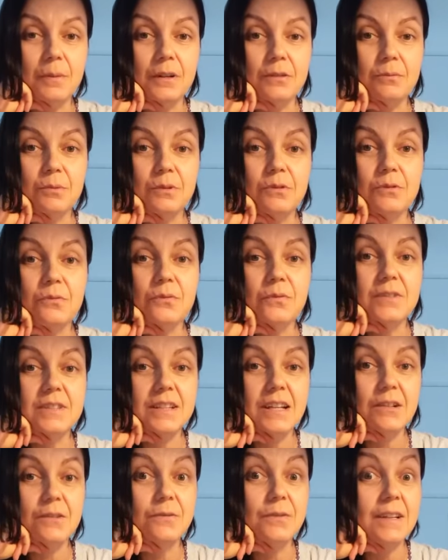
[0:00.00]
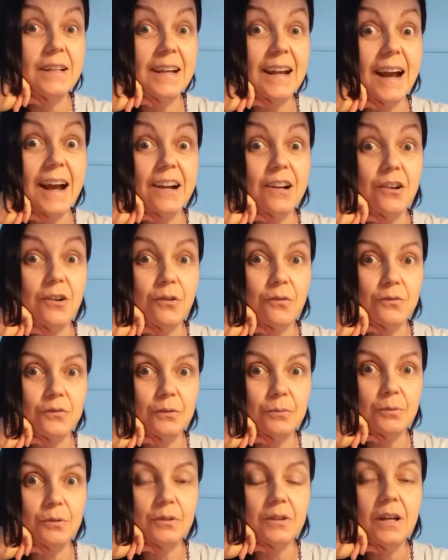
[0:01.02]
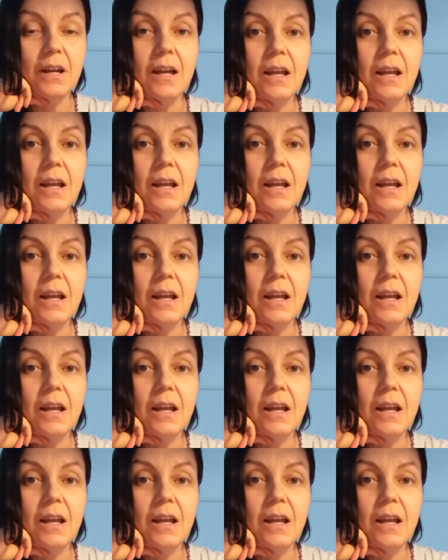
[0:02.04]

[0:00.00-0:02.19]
But when you start feeling uncomfortable,